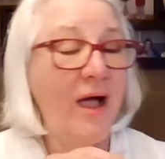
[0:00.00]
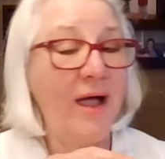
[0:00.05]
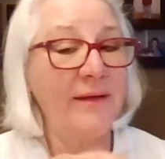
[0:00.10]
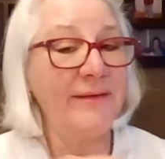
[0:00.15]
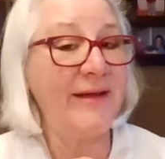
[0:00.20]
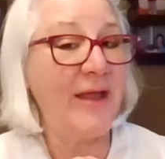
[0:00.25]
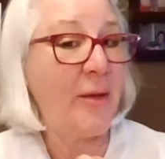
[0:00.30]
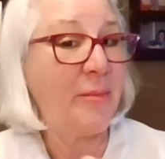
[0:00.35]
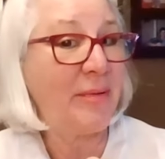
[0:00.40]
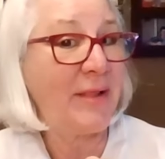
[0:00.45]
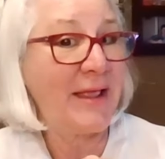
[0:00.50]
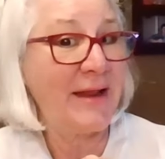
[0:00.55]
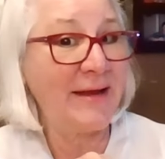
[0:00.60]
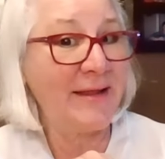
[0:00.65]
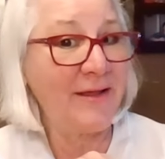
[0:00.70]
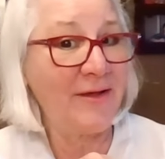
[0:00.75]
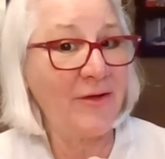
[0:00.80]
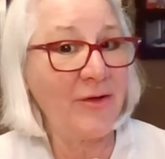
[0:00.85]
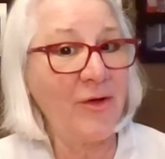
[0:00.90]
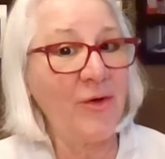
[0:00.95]
Not
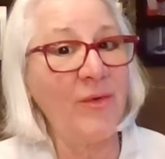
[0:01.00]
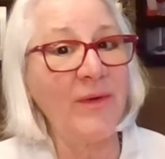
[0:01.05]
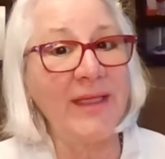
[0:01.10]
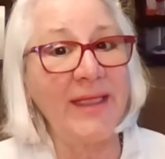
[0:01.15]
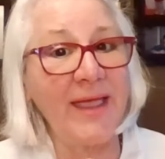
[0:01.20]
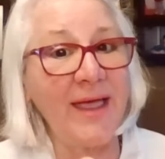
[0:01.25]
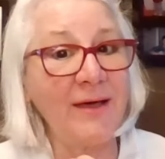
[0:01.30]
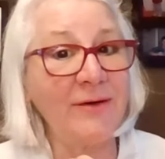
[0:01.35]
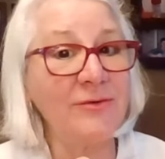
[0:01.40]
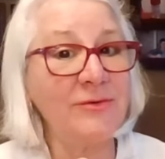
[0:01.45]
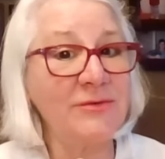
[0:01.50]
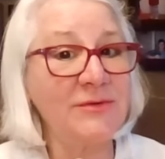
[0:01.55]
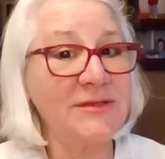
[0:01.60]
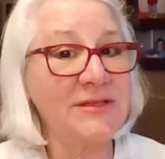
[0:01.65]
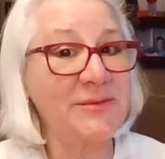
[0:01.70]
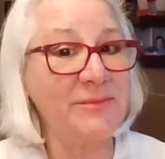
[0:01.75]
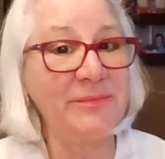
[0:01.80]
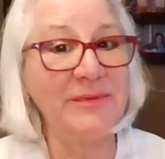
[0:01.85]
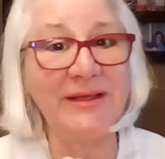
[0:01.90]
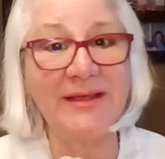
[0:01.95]
planning on going out
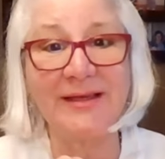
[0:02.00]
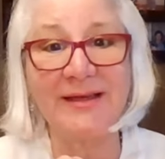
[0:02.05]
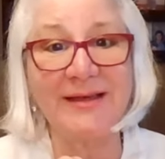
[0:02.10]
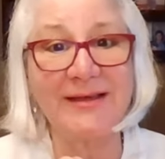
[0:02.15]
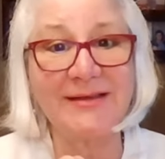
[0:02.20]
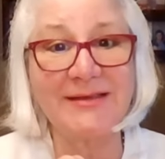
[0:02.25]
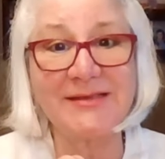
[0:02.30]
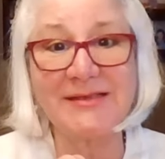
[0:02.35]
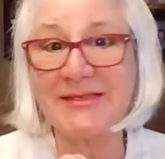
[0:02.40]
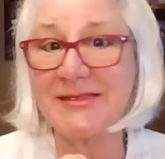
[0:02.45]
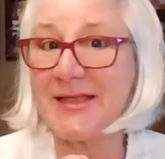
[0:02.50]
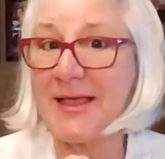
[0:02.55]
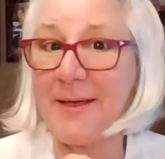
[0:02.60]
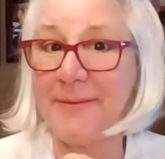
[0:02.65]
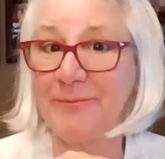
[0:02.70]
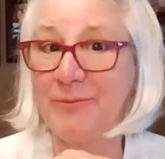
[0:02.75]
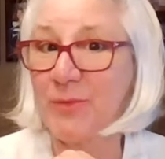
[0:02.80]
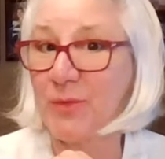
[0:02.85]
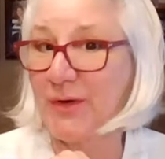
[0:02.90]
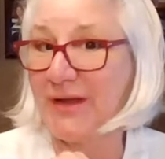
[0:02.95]
because
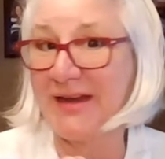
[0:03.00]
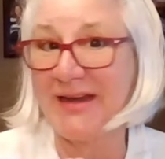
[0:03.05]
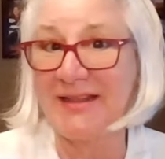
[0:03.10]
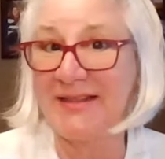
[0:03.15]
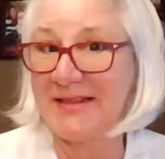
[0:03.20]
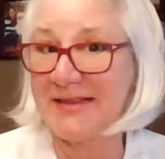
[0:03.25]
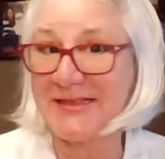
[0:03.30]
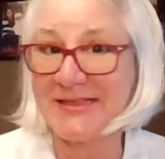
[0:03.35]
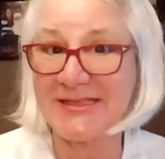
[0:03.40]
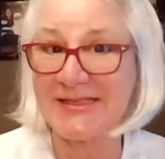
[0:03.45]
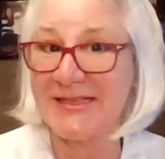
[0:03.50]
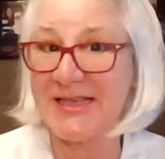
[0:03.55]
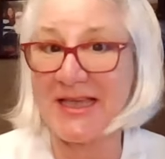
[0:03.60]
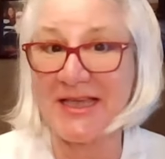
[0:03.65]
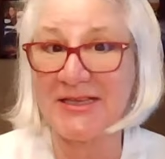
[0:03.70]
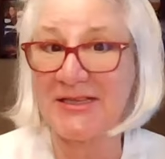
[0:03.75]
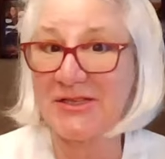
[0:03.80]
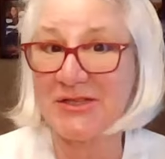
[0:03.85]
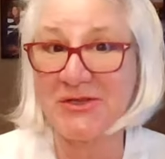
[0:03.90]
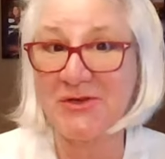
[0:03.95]
we're getting this
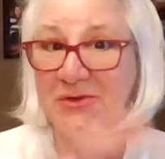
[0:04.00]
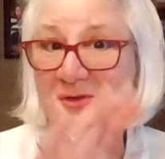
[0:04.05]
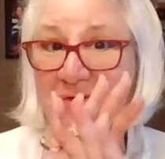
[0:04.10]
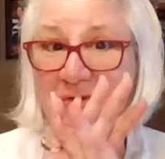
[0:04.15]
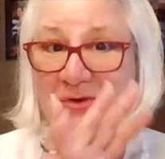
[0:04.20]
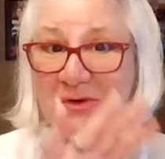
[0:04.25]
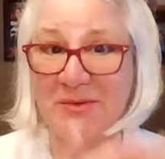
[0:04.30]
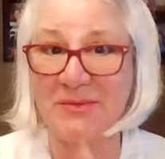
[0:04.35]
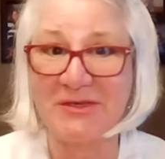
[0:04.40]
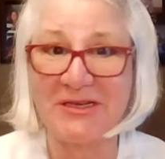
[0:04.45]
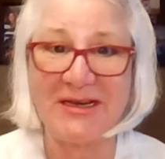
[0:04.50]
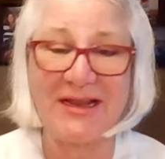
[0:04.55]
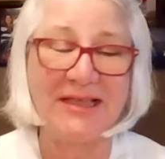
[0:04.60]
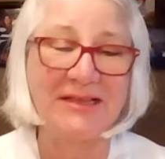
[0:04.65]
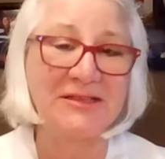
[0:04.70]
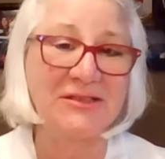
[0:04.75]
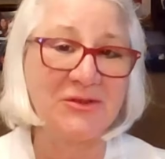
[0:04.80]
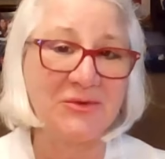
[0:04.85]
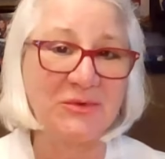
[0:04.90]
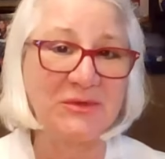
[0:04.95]
snowstorm
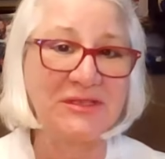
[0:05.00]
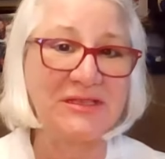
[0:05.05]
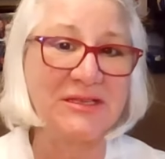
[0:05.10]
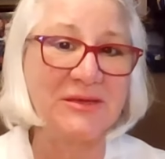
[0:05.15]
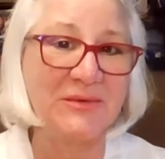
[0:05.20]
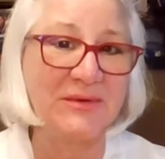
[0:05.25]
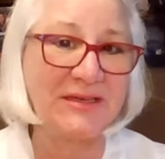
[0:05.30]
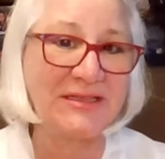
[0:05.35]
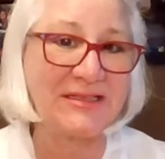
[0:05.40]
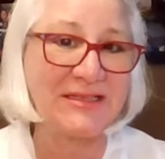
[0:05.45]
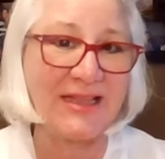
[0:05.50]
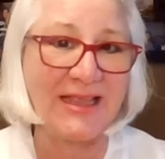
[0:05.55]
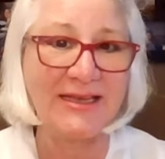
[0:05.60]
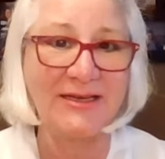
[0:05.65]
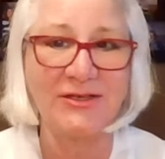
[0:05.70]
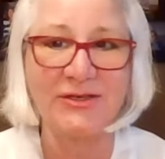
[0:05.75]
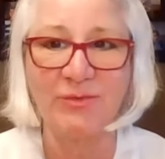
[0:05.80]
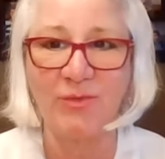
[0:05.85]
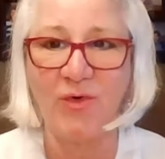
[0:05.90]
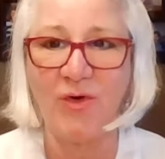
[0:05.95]
tonight. So we'll see what it's
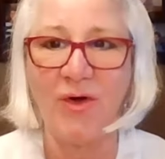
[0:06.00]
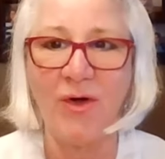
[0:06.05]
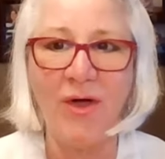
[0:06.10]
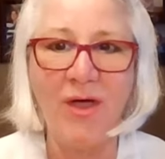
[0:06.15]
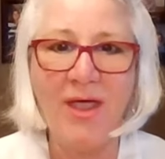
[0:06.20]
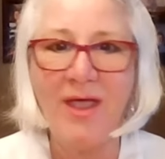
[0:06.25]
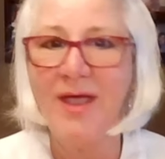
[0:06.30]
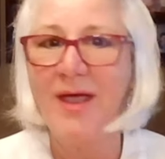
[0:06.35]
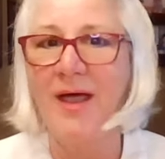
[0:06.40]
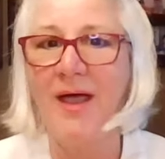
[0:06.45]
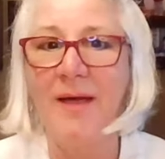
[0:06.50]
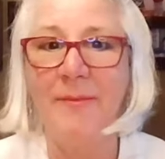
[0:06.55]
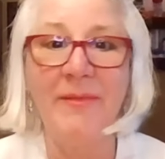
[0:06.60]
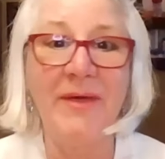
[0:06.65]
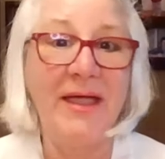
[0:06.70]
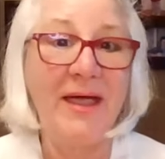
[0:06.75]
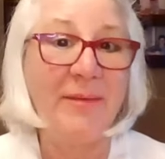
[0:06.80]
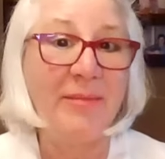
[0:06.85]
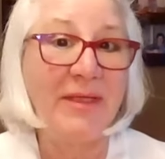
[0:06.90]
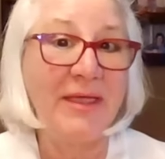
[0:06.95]
like tomorrow.
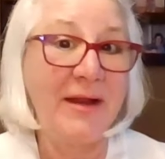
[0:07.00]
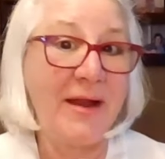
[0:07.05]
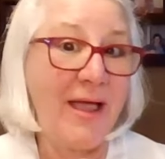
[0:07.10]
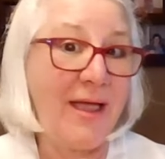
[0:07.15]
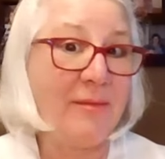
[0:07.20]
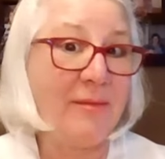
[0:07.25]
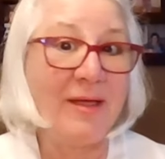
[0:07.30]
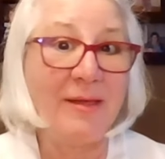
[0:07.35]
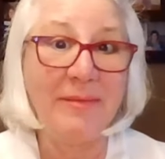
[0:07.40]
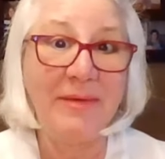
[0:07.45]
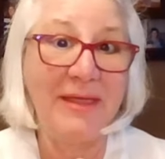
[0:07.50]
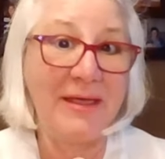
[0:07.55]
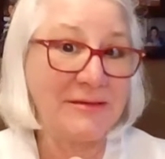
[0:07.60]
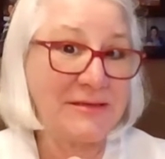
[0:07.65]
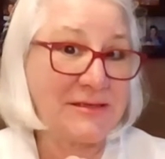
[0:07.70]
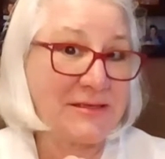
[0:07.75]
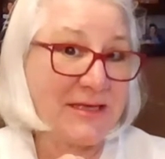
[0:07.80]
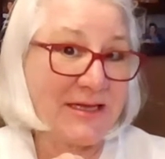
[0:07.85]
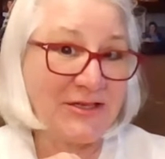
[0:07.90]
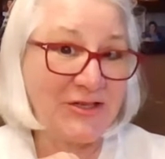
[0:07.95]
My hubby and I might be
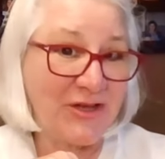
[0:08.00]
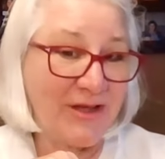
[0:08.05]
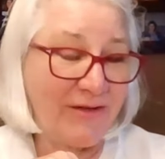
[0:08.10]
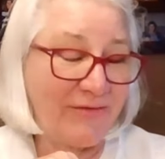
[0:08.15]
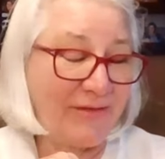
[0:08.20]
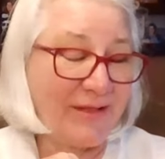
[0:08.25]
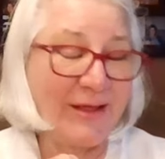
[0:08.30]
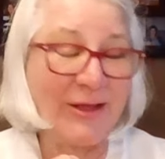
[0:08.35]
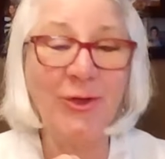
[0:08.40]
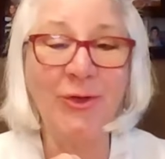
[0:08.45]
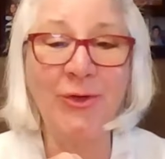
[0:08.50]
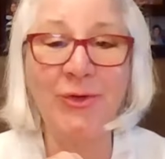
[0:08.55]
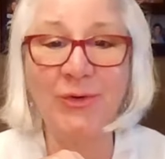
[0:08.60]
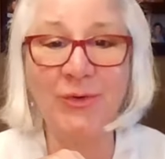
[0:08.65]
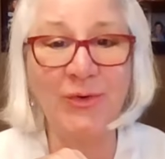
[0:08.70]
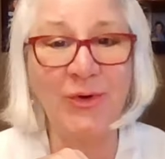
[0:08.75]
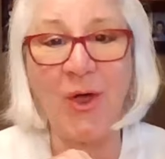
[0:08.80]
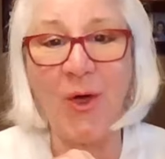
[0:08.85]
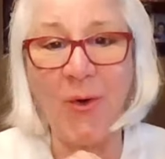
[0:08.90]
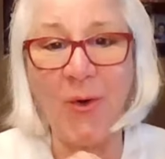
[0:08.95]
outside shoveling.
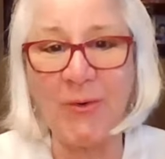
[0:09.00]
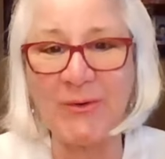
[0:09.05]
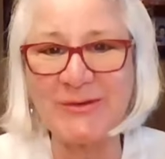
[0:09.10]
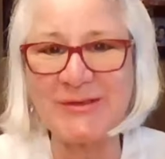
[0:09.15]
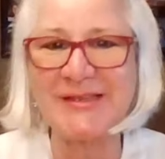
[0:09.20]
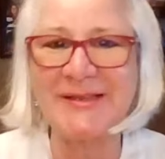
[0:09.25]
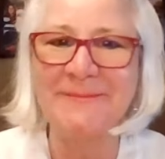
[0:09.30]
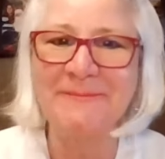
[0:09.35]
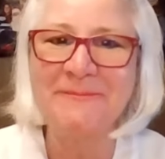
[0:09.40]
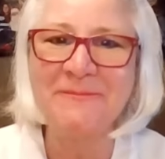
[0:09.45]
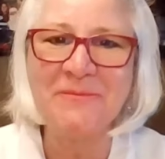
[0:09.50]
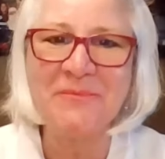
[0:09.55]
Who knows?